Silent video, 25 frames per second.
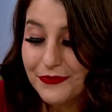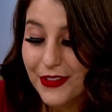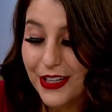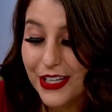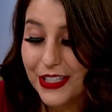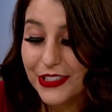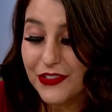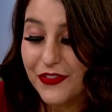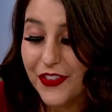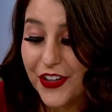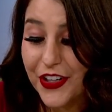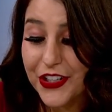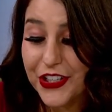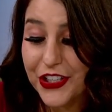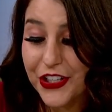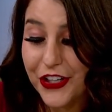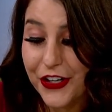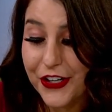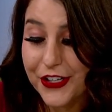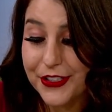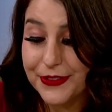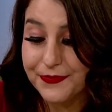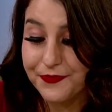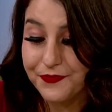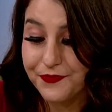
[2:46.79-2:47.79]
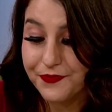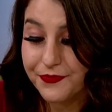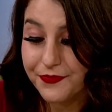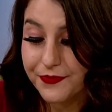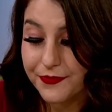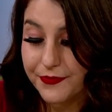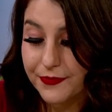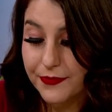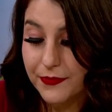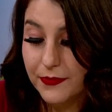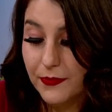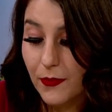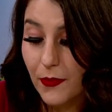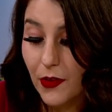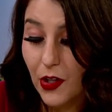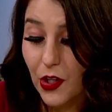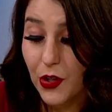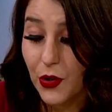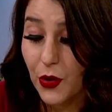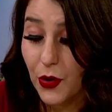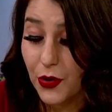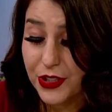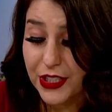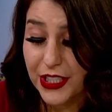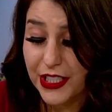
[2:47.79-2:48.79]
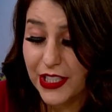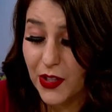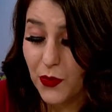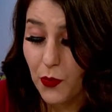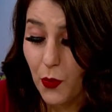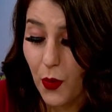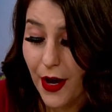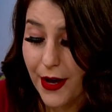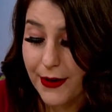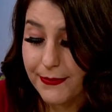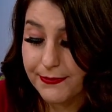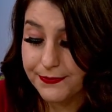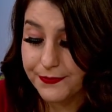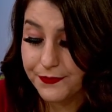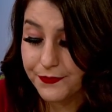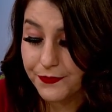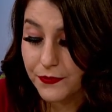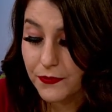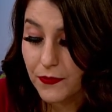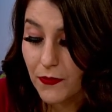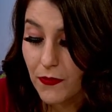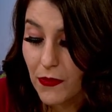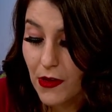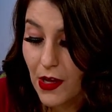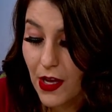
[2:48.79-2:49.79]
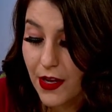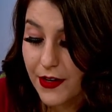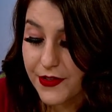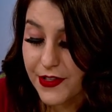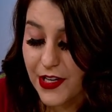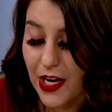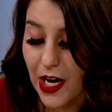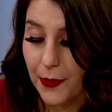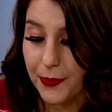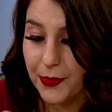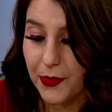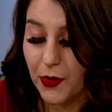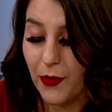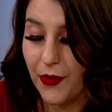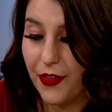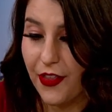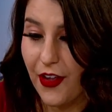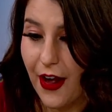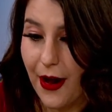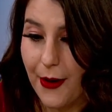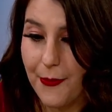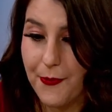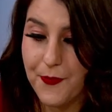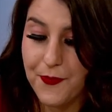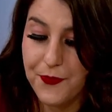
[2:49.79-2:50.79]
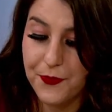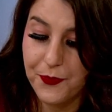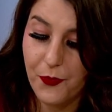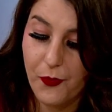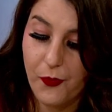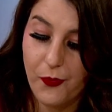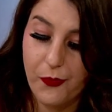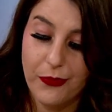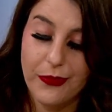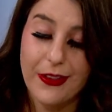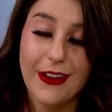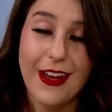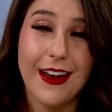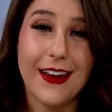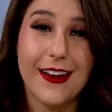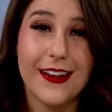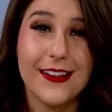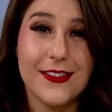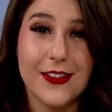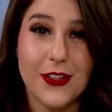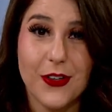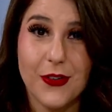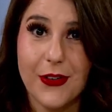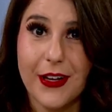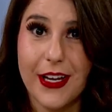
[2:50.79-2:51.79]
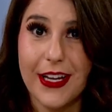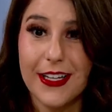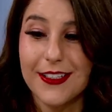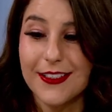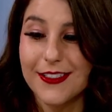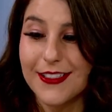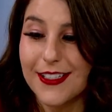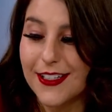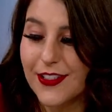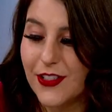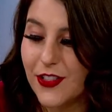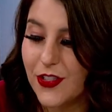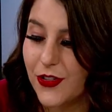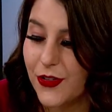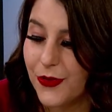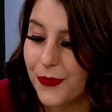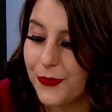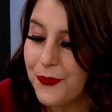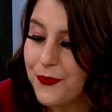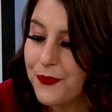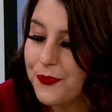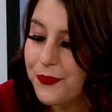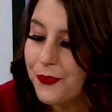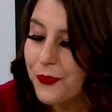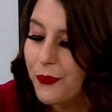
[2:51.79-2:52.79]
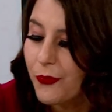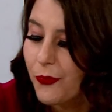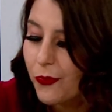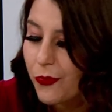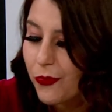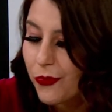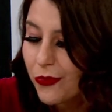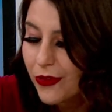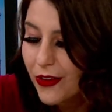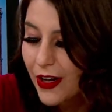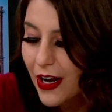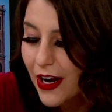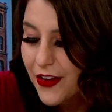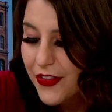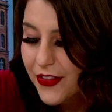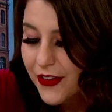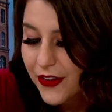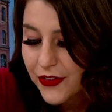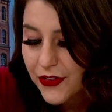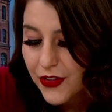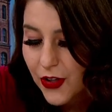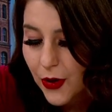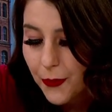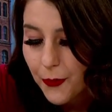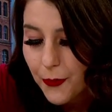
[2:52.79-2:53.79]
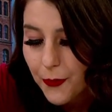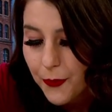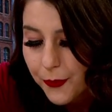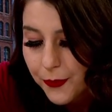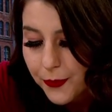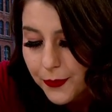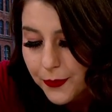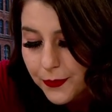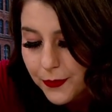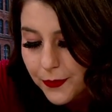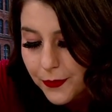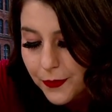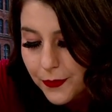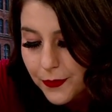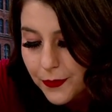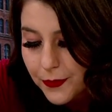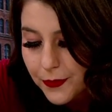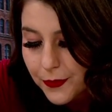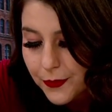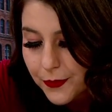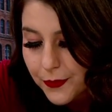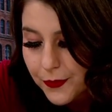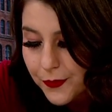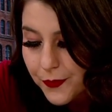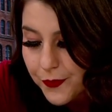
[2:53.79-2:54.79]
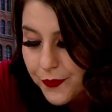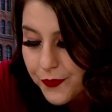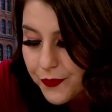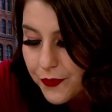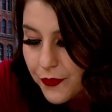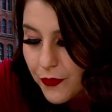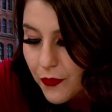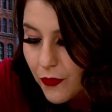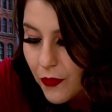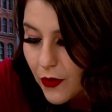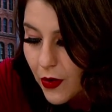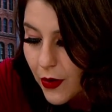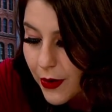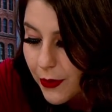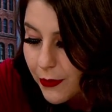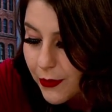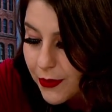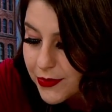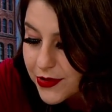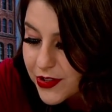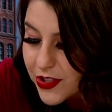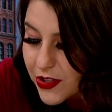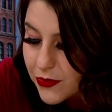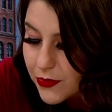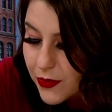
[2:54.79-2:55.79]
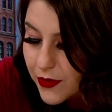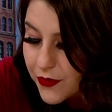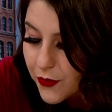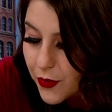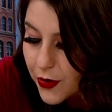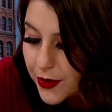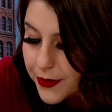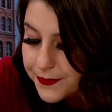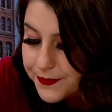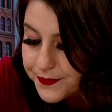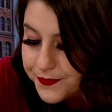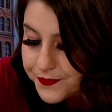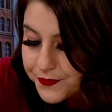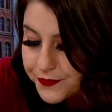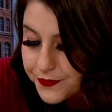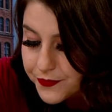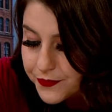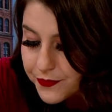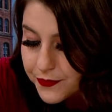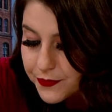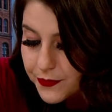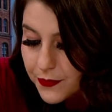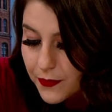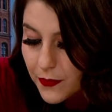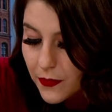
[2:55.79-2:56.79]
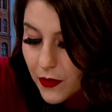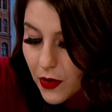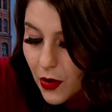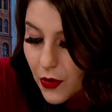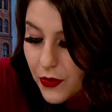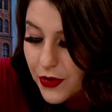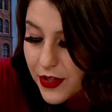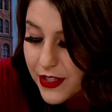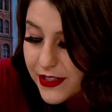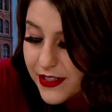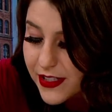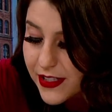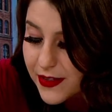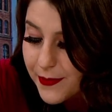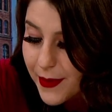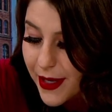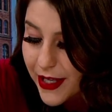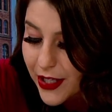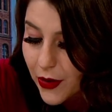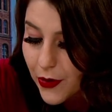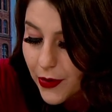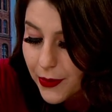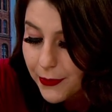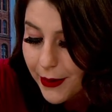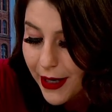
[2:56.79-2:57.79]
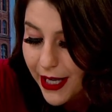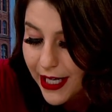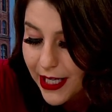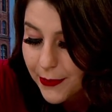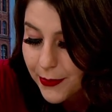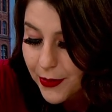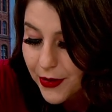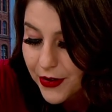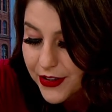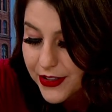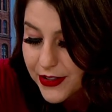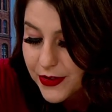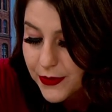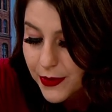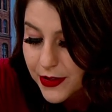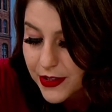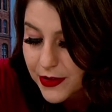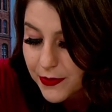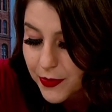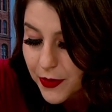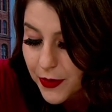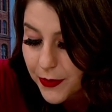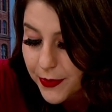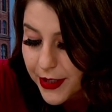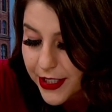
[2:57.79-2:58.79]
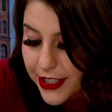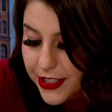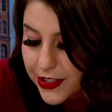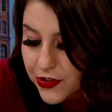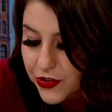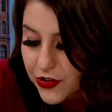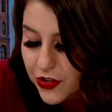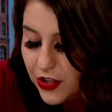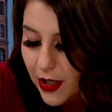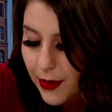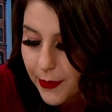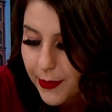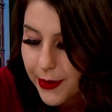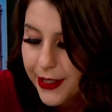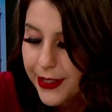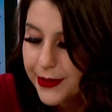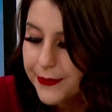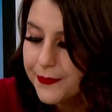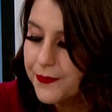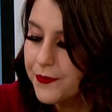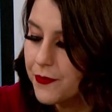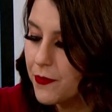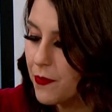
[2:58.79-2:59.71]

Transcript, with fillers: It's very good. You only need one to help you with that. Is it okay to take two? I think so. All right, what was this one for? Oh, this is mango and pineapple. This one's blueberry and strawberry.